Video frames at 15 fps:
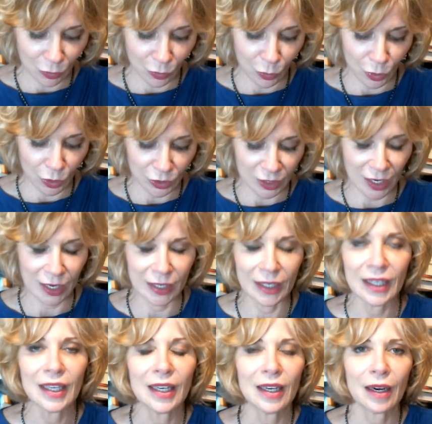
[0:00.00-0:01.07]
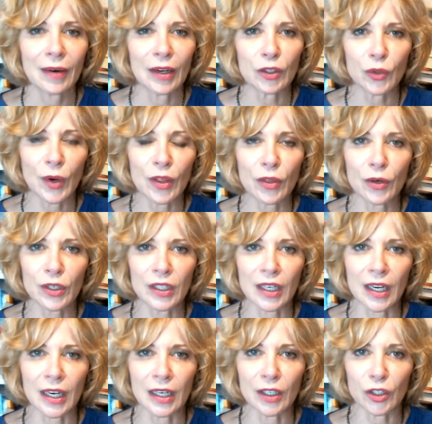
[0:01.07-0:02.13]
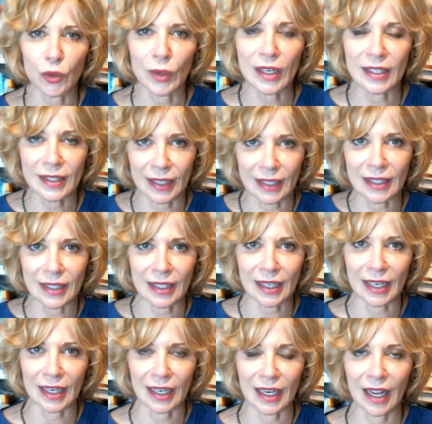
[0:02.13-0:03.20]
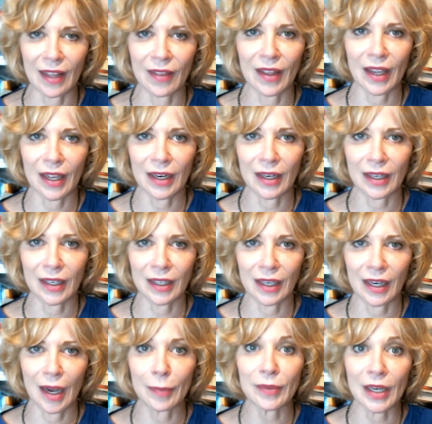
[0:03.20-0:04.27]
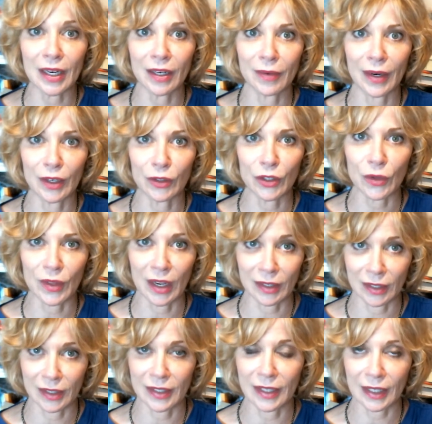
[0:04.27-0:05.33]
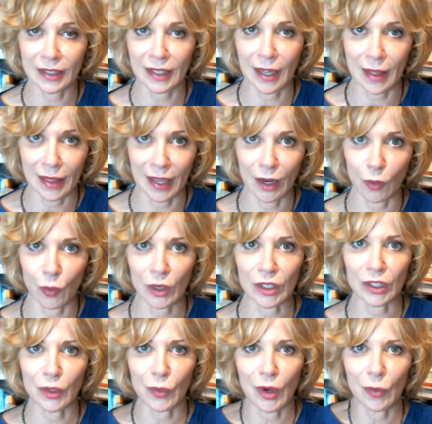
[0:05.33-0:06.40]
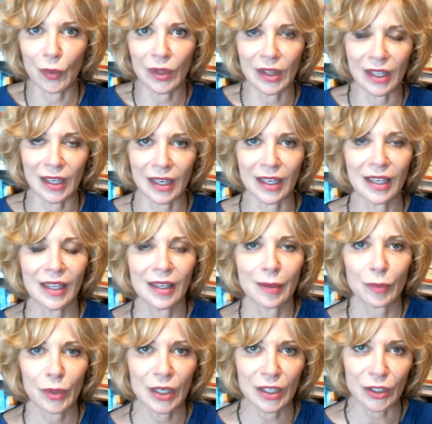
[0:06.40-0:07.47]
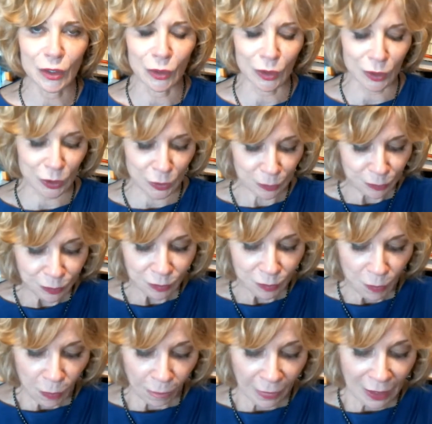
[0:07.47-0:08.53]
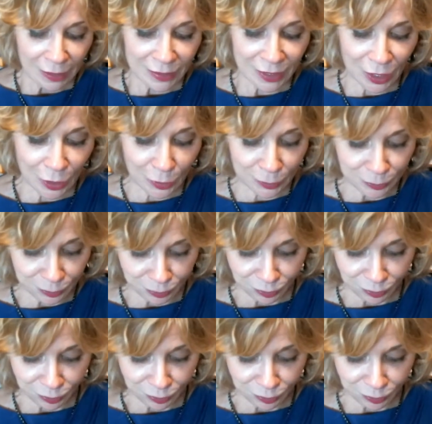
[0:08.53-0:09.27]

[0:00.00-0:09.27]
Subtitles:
were done around 2013 to 2016, and then updated around 2006, I think, was the one with the preschoolers. So